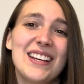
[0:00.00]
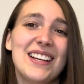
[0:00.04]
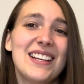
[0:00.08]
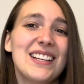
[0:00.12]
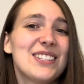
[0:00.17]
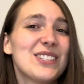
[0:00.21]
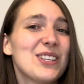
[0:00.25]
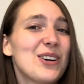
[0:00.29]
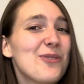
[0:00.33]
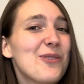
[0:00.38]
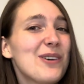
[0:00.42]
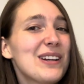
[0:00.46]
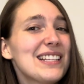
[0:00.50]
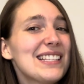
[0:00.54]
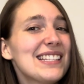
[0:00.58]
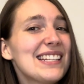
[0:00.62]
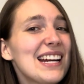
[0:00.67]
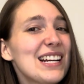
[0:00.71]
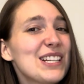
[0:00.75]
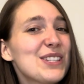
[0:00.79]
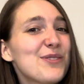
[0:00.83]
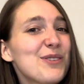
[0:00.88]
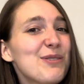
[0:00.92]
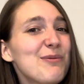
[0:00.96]
So what is
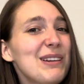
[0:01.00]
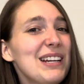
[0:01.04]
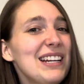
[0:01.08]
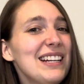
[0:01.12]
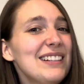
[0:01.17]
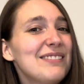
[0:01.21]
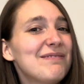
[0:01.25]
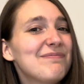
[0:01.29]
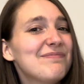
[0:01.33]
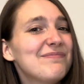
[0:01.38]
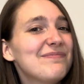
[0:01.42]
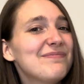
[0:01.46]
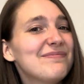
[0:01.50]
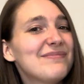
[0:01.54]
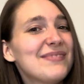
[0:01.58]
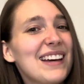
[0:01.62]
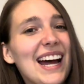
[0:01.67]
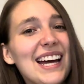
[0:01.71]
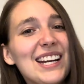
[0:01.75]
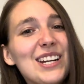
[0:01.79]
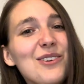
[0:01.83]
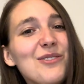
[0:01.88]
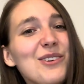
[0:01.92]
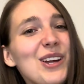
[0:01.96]
next for me?
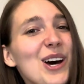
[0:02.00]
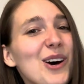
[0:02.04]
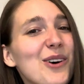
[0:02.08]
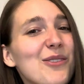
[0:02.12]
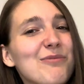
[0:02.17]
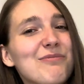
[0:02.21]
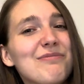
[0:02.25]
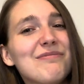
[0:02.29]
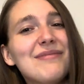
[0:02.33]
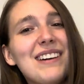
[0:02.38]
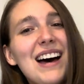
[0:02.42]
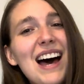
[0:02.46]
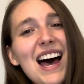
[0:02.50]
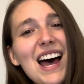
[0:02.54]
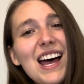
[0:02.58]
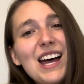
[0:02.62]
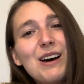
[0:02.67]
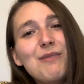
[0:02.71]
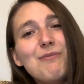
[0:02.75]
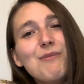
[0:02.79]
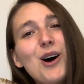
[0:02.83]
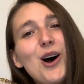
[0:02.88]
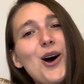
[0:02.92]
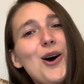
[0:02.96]
I don't know. I
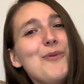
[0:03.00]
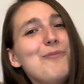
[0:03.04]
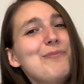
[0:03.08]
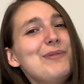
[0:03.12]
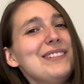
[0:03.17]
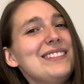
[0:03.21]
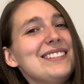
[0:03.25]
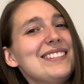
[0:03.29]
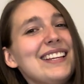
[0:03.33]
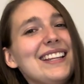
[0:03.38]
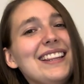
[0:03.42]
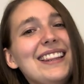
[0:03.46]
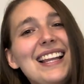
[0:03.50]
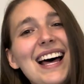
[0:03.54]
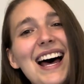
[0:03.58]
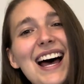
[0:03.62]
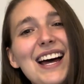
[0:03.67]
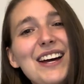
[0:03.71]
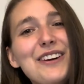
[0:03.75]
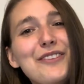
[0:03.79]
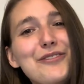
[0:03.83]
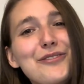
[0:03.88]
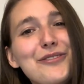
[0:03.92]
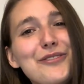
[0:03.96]
am open to
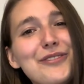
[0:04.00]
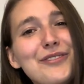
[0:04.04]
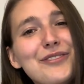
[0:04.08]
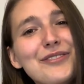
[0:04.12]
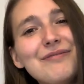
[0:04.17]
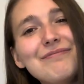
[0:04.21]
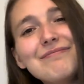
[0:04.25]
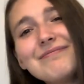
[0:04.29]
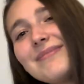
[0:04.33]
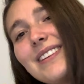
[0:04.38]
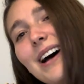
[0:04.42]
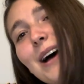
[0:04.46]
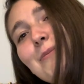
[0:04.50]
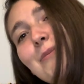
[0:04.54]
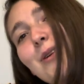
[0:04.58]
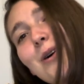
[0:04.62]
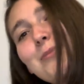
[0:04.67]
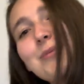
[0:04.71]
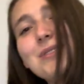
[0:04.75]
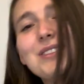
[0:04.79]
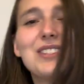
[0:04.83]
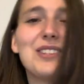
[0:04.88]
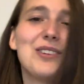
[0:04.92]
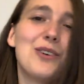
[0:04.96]
life. I'm
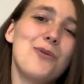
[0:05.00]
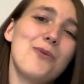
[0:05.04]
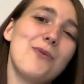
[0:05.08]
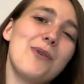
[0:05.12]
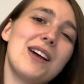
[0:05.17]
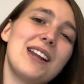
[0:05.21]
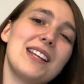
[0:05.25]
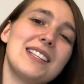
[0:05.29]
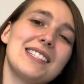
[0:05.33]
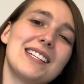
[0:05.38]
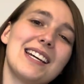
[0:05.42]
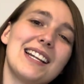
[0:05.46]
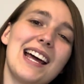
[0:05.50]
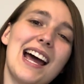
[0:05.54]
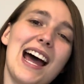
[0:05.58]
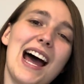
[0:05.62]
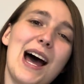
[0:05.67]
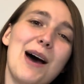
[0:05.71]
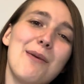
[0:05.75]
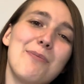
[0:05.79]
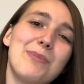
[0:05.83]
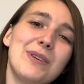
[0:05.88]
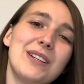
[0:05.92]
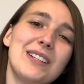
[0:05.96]
open to what is gonna
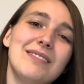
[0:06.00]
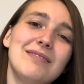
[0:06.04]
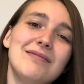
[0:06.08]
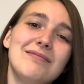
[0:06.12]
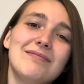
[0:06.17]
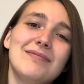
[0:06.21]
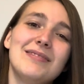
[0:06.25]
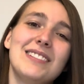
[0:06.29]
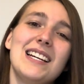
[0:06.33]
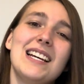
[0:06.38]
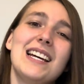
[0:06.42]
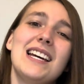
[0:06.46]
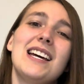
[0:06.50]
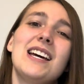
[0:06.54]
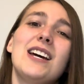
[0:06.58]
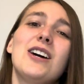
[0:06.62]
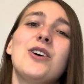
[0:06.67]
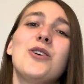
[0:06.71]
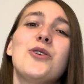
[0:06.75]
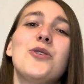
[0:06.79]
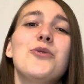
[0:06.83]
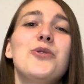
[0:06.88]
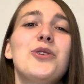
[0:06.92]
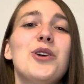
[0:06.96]
happen.
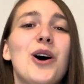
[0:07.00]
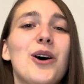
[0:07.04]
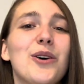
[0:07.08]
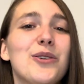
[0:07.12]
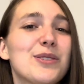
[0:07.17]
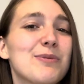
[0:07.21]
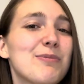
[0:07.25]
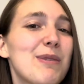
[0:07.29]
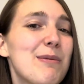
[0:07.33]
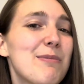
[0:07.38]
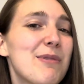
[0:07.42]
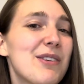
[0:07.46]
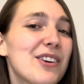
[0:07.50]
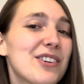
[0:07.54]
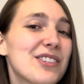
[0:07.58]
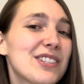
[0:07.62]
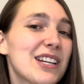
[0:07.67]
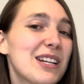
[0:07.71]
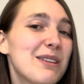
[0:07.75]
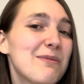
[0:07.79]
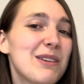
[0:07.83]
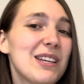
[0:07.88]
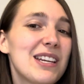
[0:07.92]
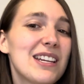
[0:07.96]
Who knows? Maybe there's
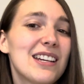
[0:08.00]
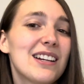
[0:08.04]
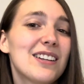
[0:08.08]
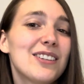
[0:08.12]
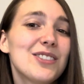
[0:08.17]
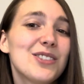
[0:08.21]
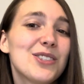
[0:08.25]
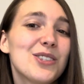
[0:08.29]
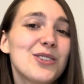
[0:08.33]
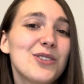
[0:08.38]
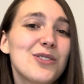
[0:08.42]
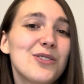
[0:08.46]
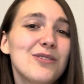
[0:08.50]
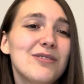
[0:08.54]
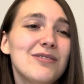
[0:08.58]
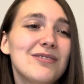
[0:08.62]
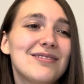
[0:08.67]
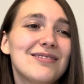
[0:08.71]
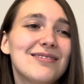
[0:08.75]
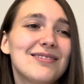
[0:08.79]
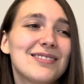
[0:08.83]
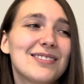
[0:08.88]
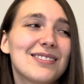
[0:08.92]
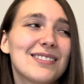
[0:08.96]
gonna be year 2.
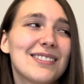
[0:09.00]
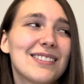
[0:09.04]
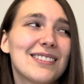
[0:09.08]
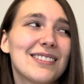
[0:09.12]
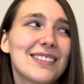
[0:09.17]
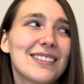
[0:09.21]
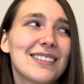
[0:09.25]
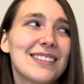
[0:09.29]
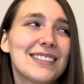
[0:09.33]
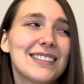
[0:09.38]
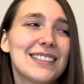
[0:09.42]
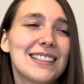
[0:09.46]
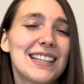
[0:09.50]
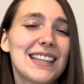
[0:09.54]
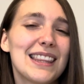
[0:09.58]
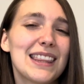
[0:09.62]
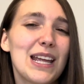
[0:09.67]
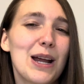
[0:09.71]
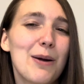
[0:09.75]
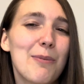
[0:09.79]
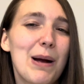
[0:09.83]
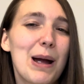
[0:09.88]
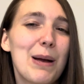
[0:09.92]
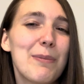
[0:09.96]

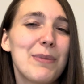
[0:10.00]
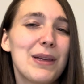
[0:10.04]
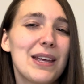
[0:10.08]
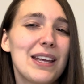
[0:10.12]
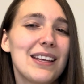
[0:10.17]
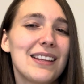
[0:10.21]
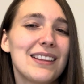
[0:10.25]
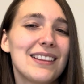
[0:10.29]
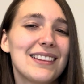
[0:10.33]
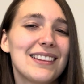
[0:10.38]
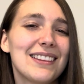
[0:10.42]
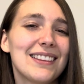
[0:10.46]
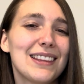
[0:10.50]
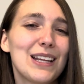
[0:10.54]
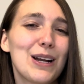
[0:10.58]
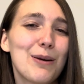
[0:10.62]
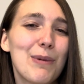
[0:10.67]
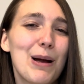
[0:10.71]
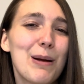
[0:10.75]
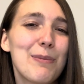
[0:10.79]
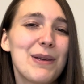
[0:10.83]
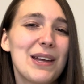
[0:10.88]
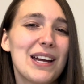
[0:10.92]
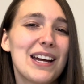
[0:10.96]
There might
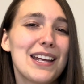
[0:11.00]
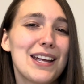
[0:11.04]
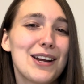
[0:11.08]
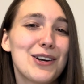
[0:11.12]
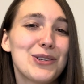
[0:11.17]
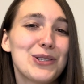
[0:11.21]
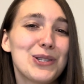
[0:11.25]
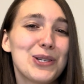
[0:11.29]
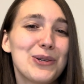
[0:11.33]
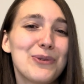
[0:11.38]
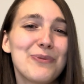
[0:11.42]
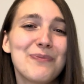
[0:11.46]
be a year 2.